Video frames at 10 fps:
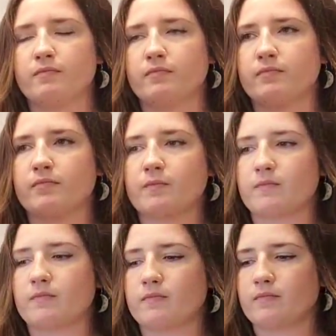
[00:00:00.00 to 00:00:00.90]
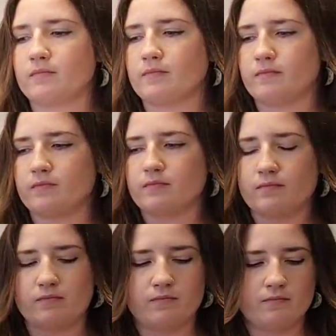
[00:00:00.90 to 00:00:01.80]

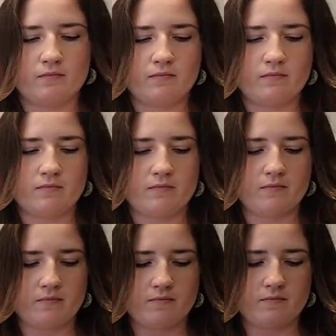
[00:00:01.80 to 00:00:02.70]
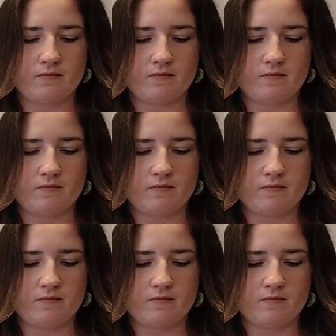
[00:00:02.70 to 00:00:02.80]
(silent)